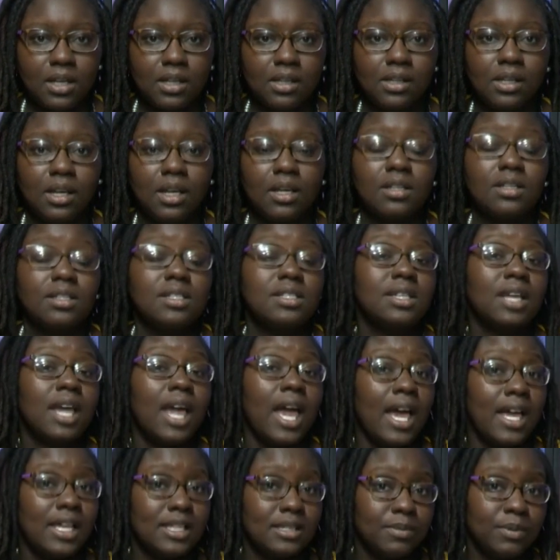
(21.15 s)
Douglas
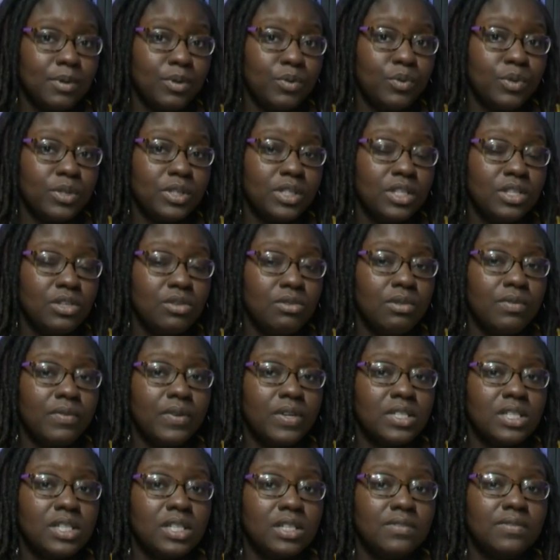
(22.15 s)
Casper with the
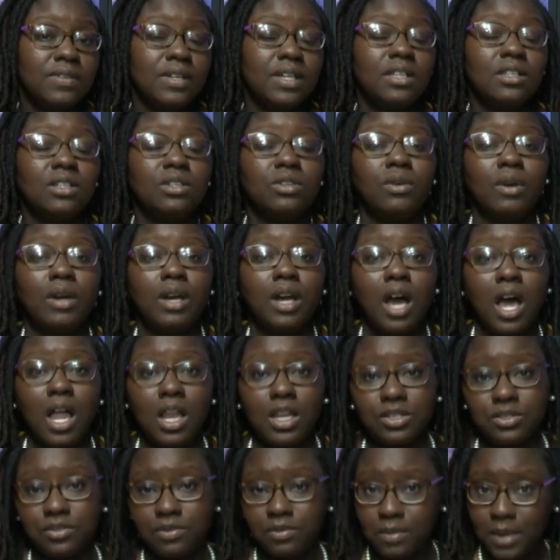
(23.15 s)
University of Illinois
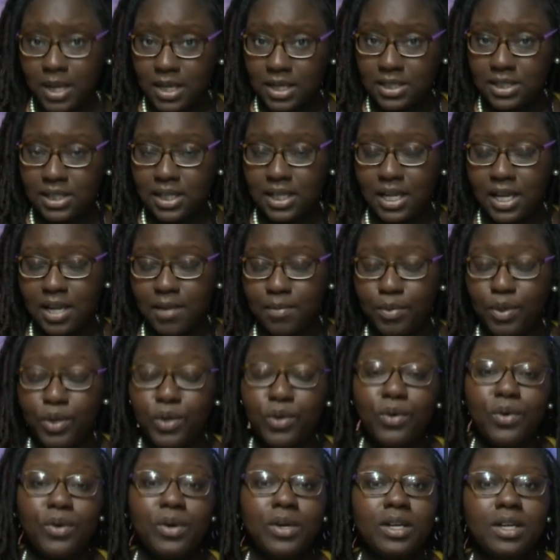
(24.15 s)
College of Medicine in
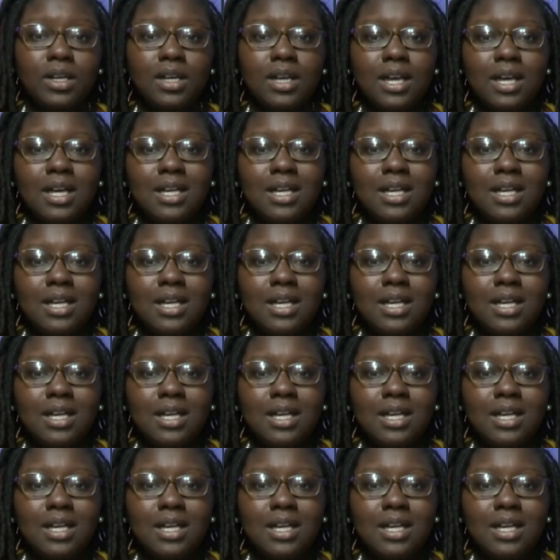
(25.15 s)
Peoria